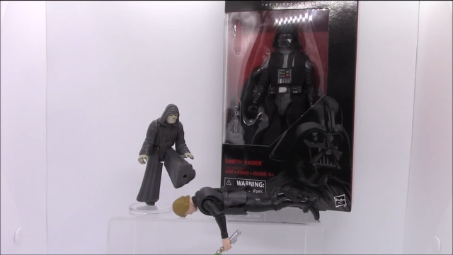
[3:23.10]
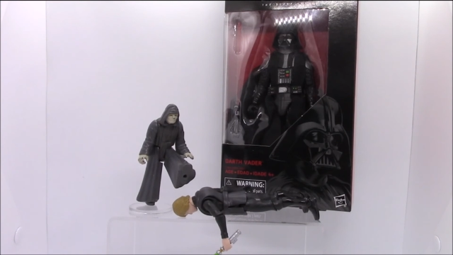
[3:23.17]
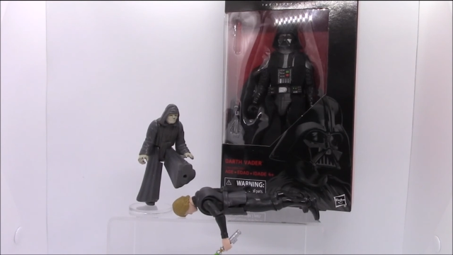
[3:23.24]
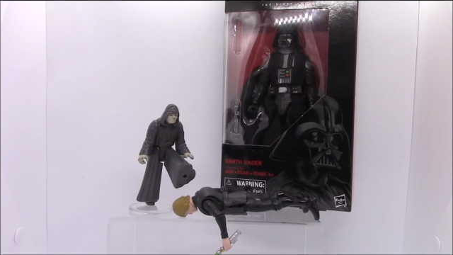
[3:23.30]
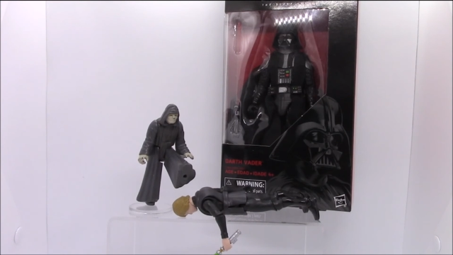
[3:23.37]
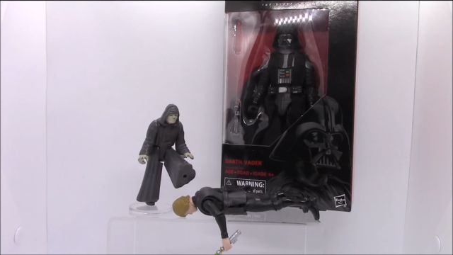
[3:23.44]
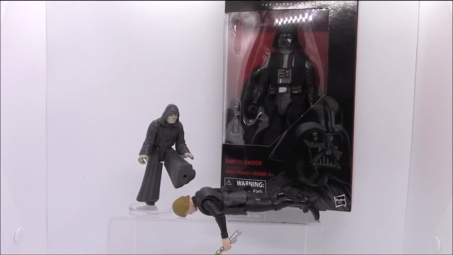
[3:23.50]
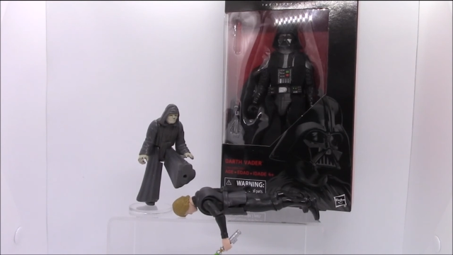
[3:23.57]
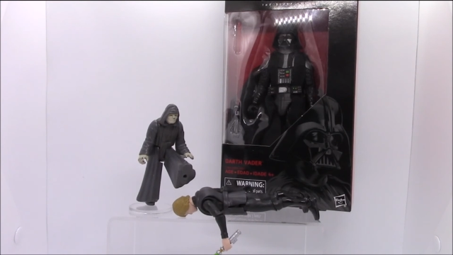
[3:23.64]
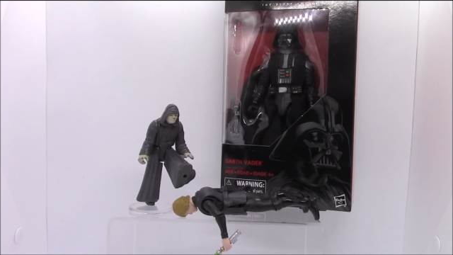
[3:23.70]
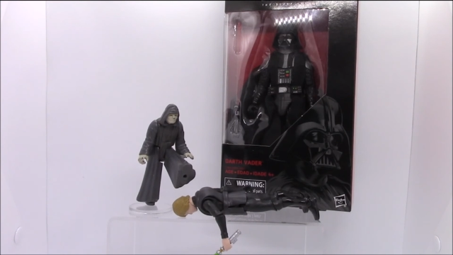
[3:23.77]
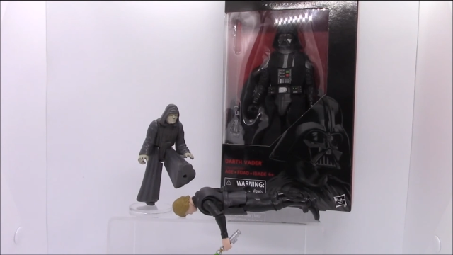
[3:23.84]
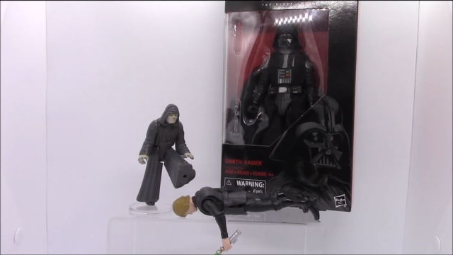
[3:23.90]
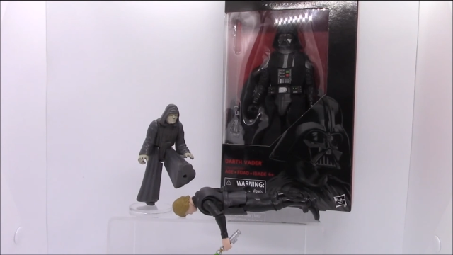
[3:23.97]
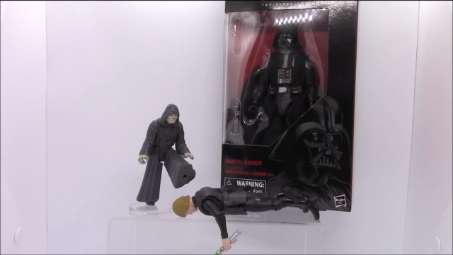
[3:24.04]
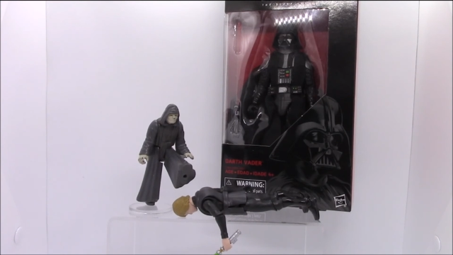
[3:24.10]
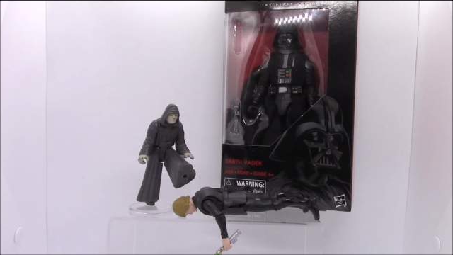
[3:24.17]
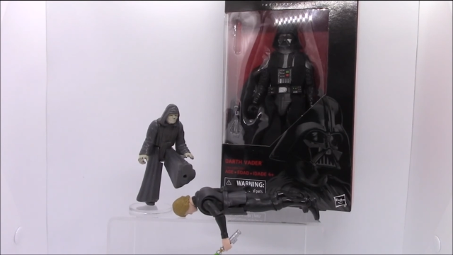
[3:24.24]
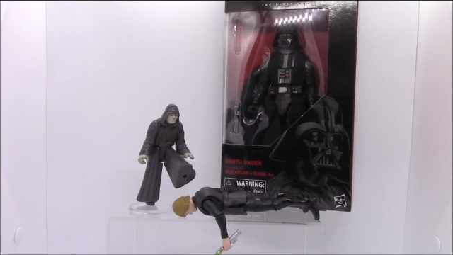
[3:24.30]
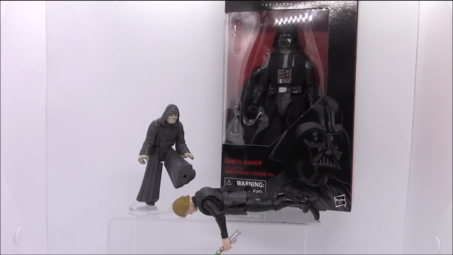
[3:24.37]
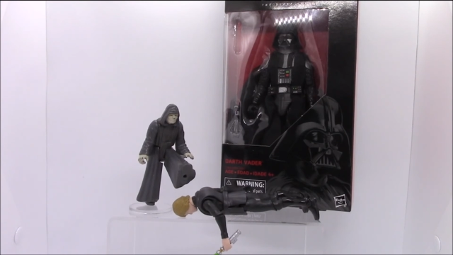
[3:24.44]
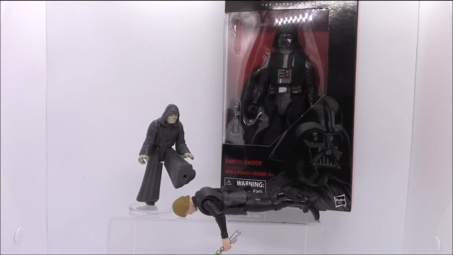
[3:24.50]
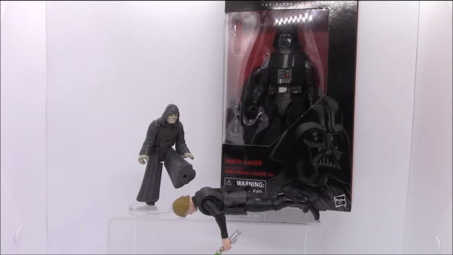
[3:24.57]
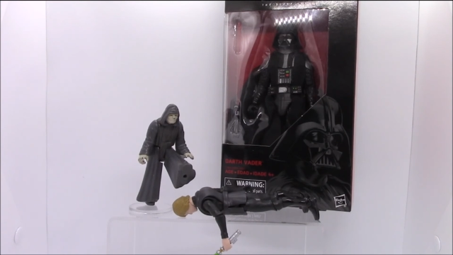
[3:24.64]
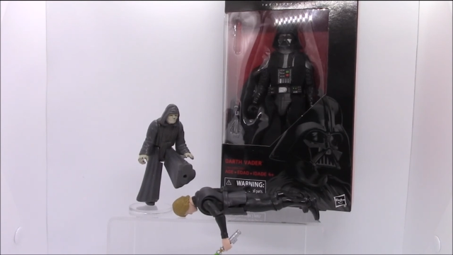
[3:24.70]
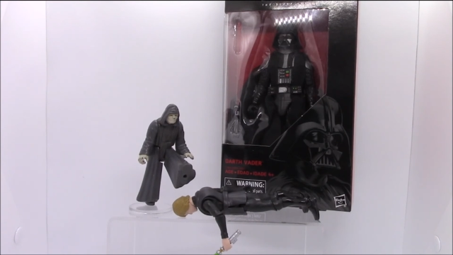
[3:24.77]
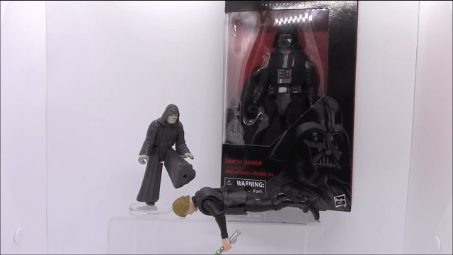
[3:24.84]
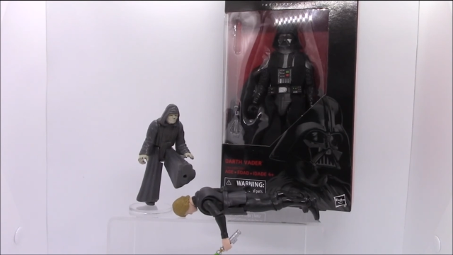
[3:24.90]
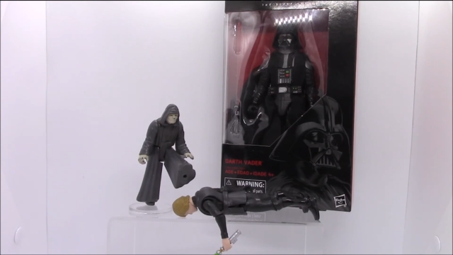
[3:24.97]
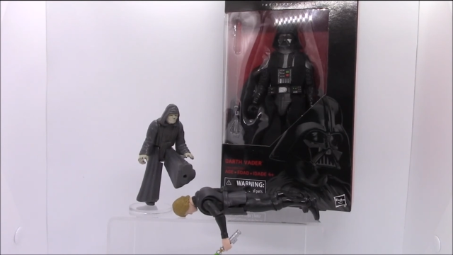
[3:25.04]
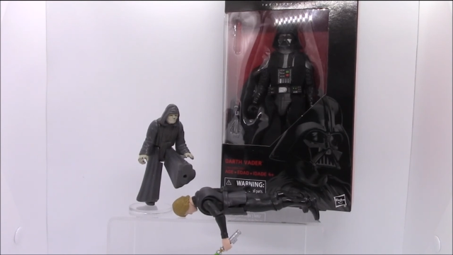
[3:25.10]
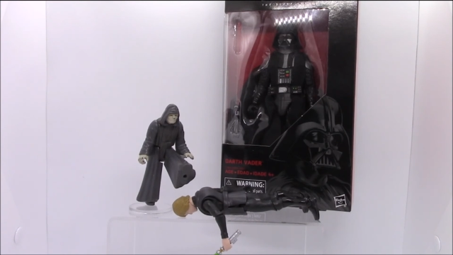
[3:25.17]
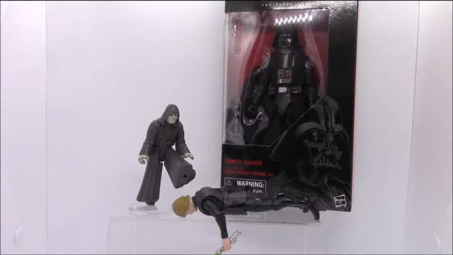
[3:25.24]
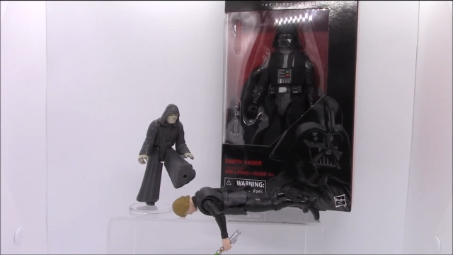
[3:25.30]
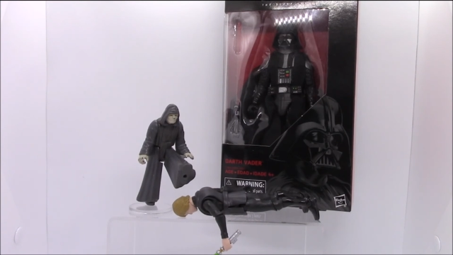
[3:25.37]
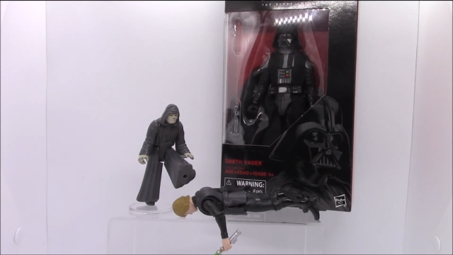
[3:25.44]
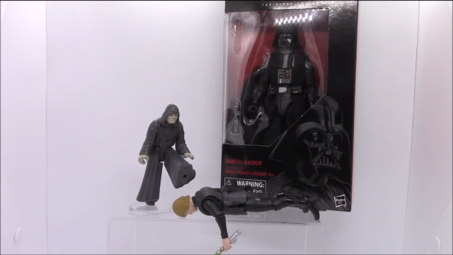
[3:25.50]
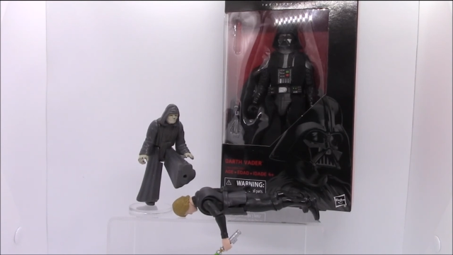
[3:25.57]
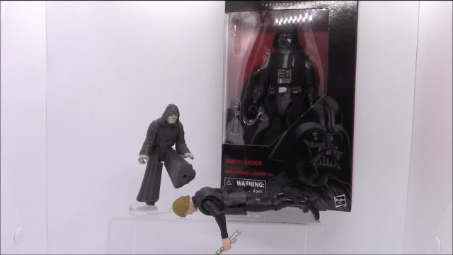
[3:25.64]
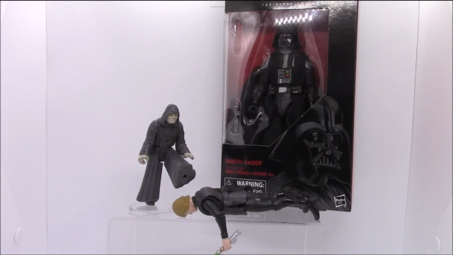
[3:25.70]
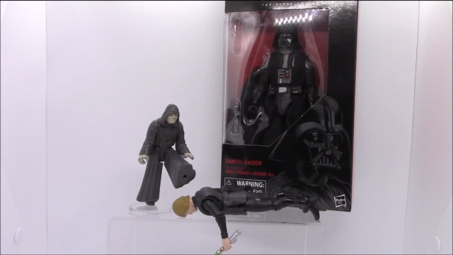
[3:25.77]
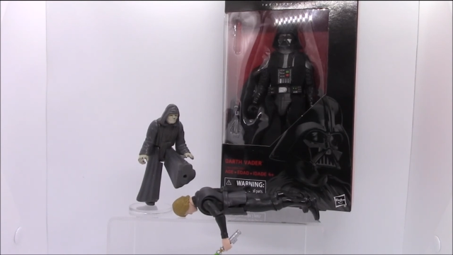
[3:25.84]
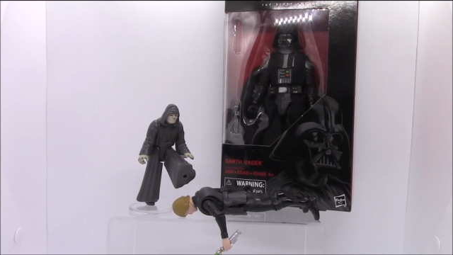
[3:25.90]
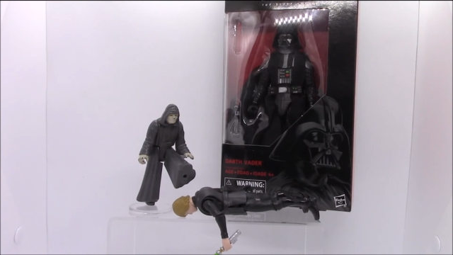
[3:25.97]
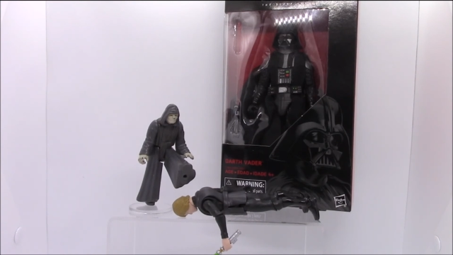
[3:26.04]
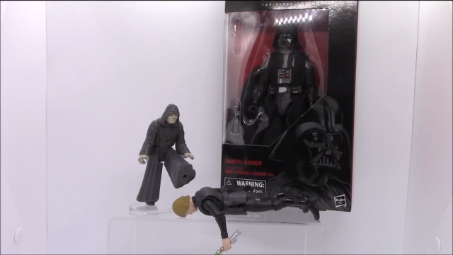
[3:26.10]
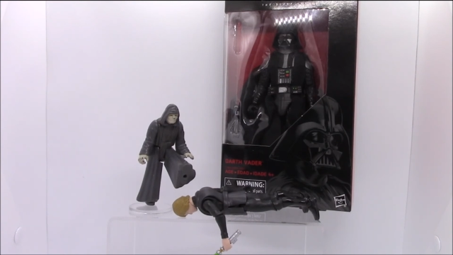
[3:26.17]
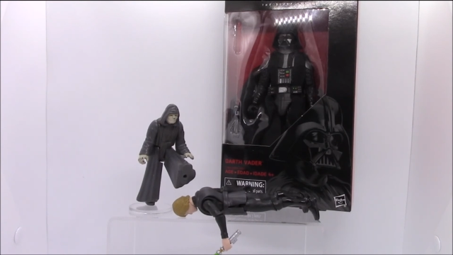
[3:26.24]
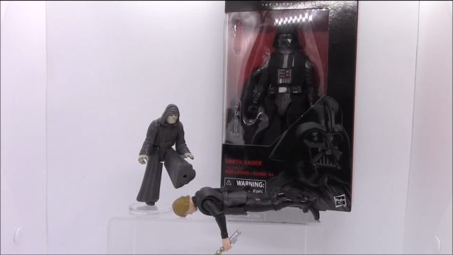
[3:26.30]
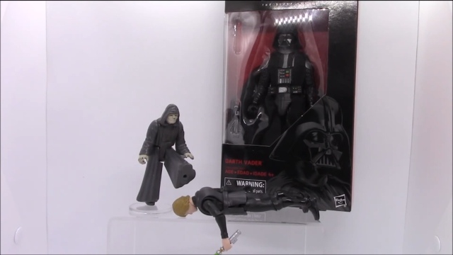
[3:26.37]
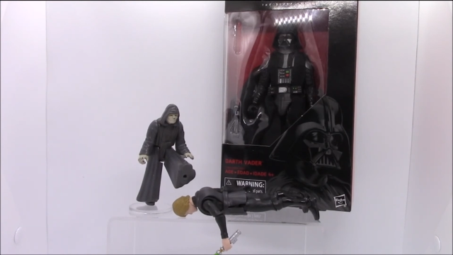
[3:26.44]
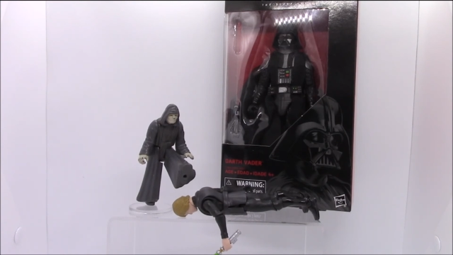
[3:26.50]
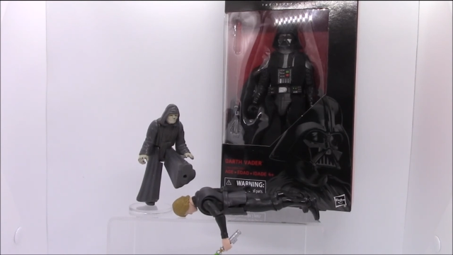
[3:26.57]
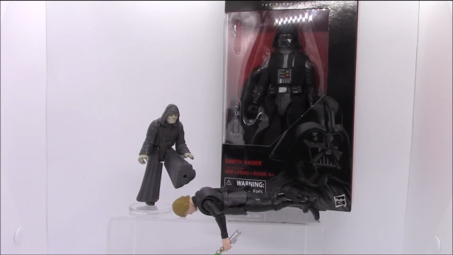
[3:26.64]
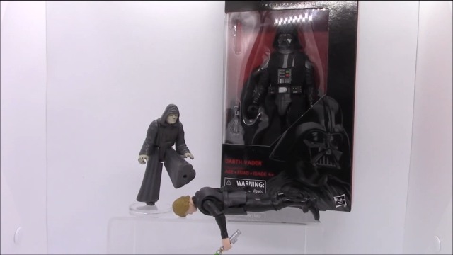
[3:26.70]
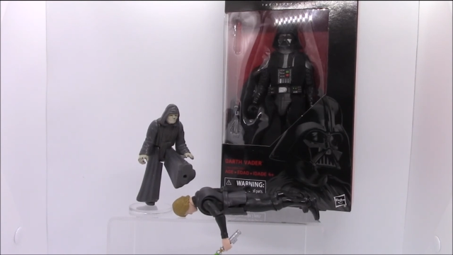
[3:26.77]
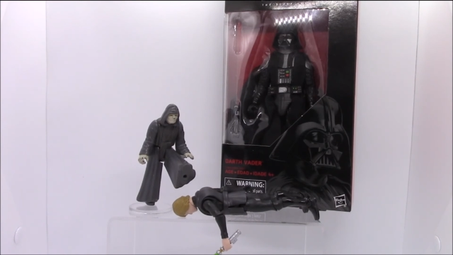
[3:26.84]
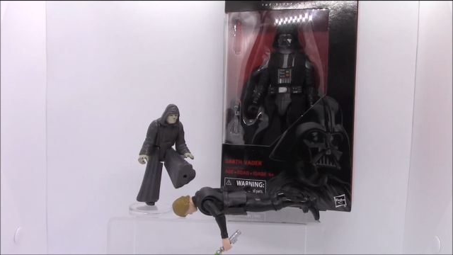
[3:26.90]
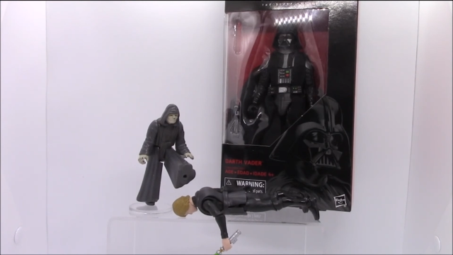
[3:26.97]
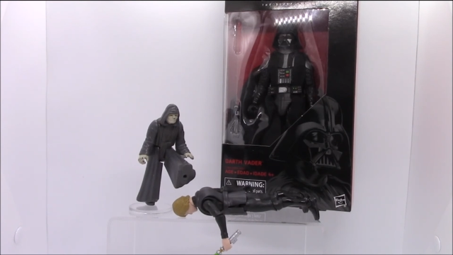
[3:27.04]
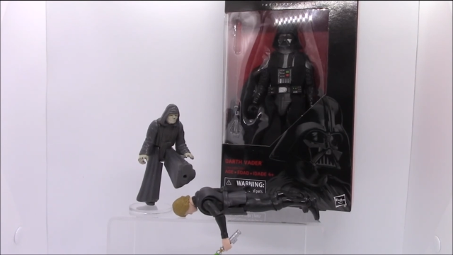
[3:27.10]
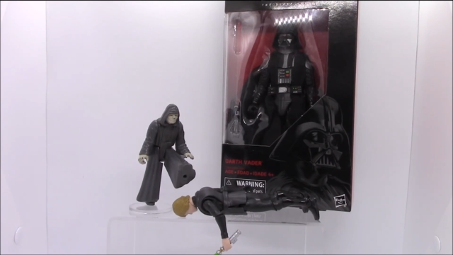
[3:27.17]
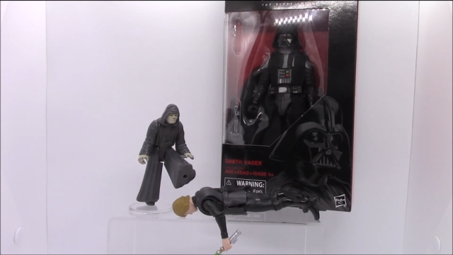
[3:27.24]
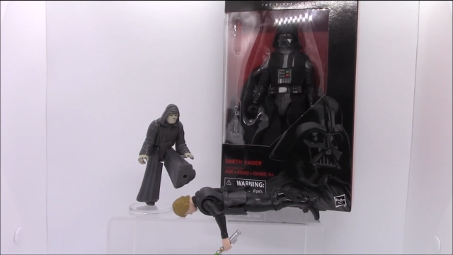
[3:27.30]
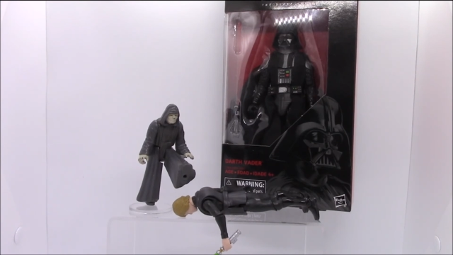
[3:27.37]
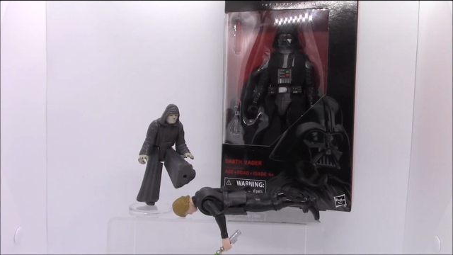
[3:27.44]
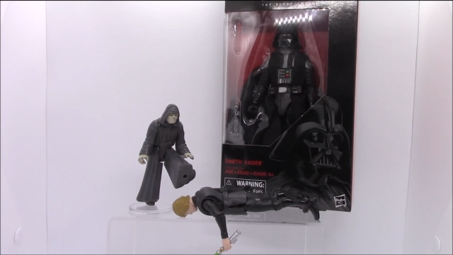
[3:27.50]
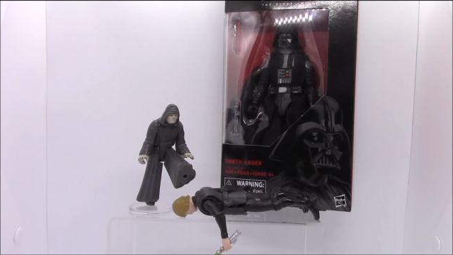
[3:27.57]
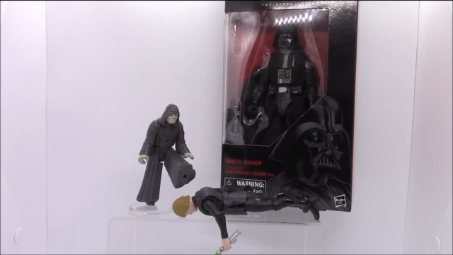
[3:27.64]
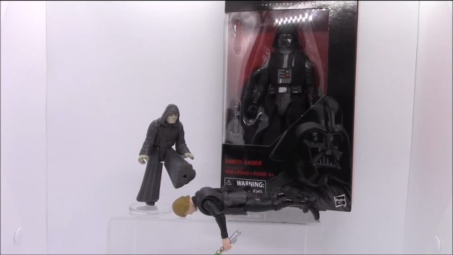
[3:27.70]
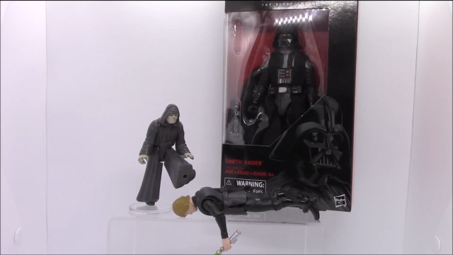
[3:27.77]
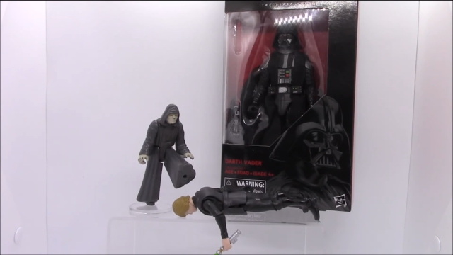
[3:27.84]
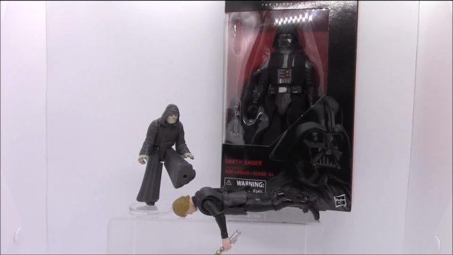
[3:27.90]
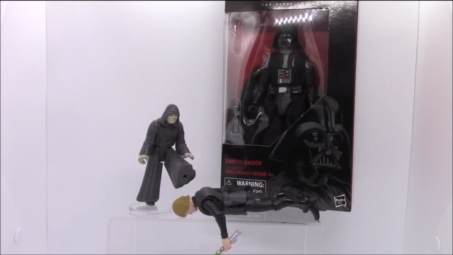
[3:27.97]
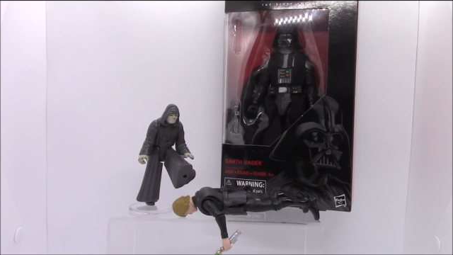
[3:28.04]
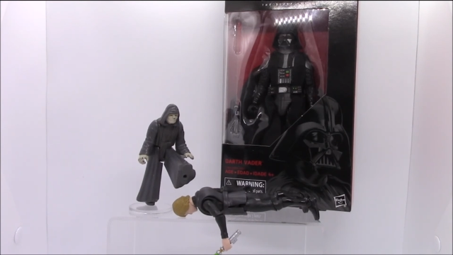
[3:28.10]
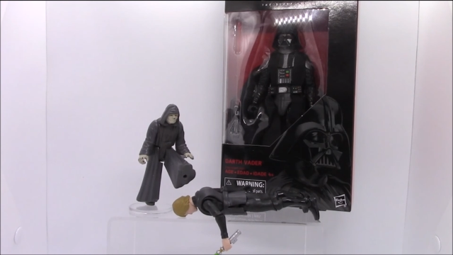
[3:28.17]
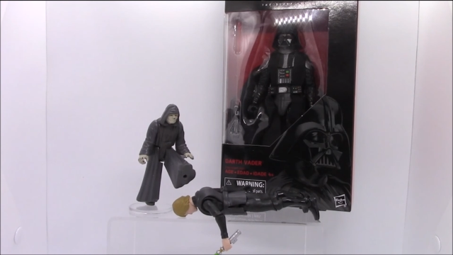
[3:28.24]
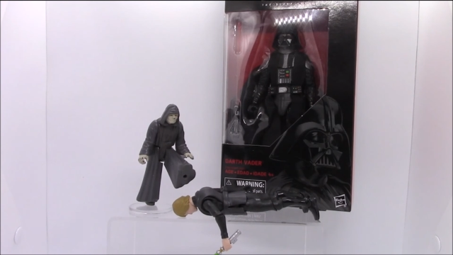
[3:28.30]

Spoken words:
(no speaker visible)